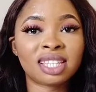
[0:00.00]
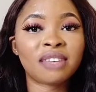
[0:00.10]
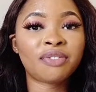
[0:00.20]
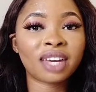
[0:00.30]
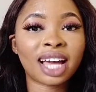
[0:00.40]
the
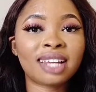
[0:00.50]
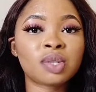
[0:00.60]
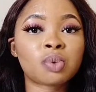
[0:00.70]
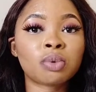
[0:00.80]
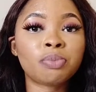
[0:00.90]

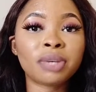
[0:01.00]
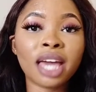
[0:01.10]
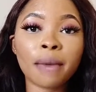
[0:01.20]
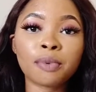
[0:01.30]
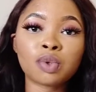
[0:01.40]
fingerlings won't be
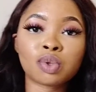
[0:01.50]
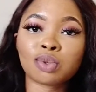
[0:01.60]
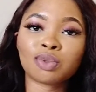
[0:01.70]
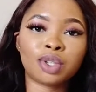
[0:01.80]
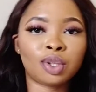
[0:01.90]
able
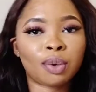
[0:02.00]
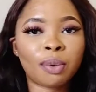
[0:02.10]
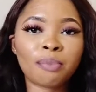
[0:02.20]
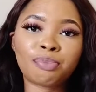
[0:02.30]
to